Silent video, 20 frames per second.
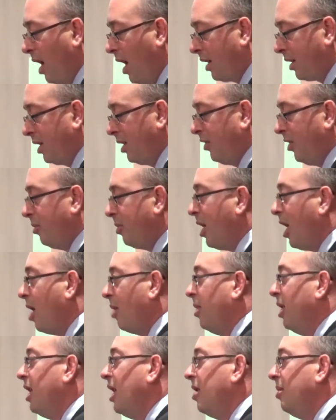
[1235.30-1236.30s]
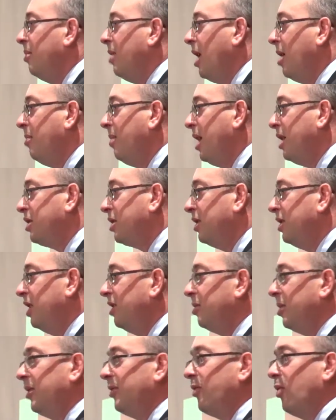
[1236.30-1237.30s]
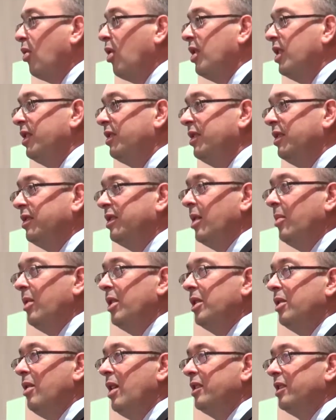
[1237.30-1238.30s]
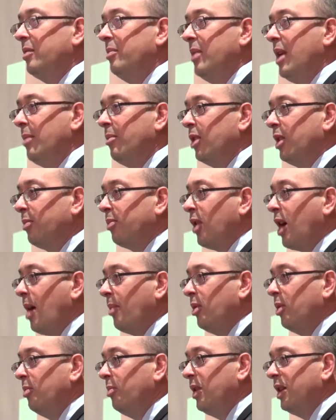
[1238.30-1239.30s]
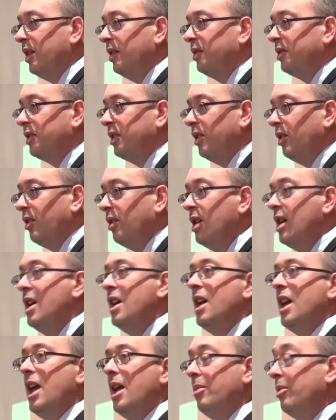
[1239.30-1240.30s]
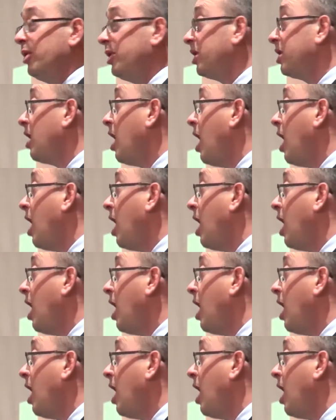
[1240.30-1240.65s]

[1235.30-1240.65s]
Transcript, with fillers: cognitive impairment. I, I, mentioned these before. This is someone who has a memory problem but is still able to